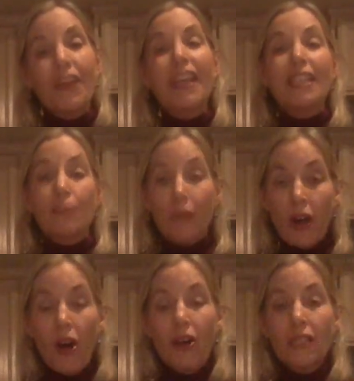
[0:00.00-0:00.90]
It's been a
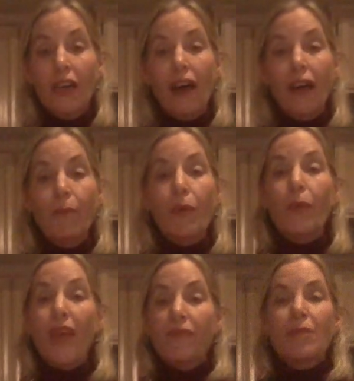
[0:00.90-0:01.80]
hard time, but
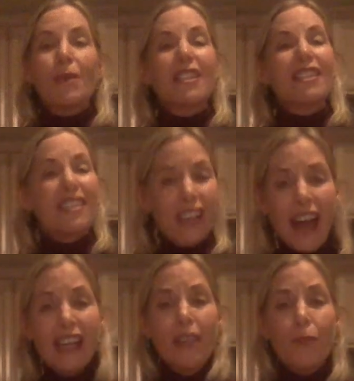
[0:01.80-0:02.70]
we have some
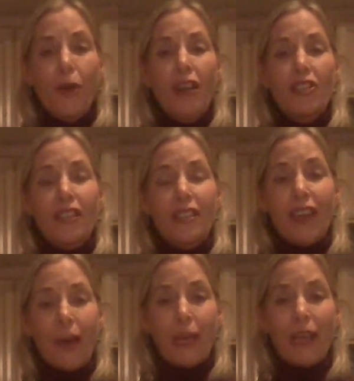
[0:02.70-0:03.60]
exciting projects
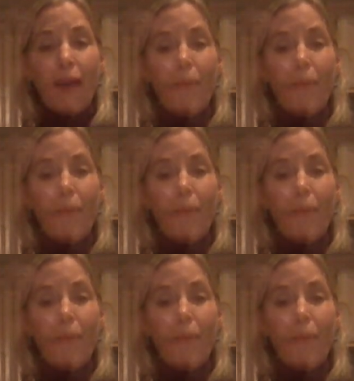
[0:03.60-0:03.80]
coming up.